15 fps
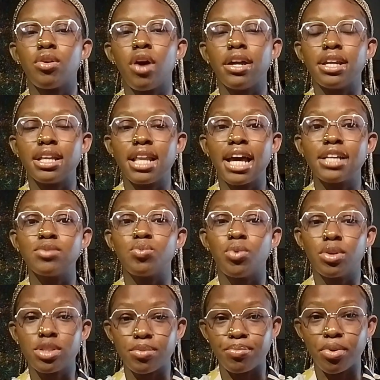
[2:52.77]
analyze
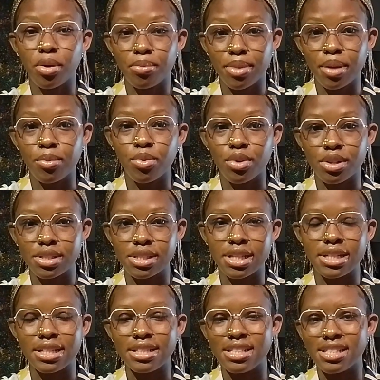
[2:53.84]
what the problem was
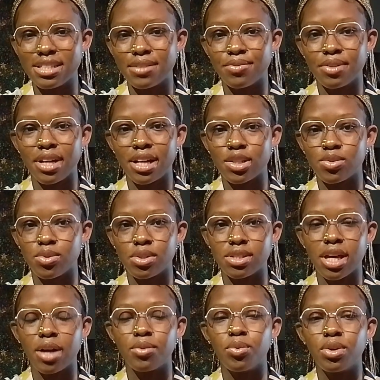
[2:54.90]
in these different artworks
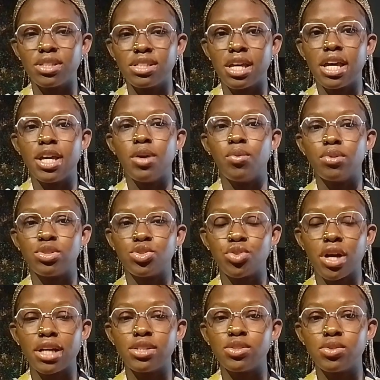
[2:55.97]
and what it was
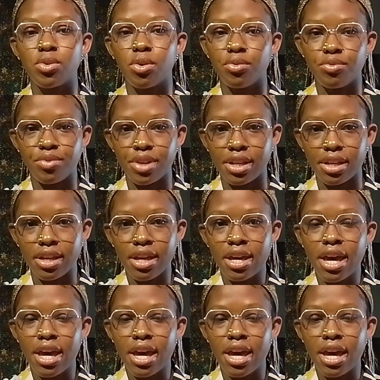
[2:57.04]
trying to convey.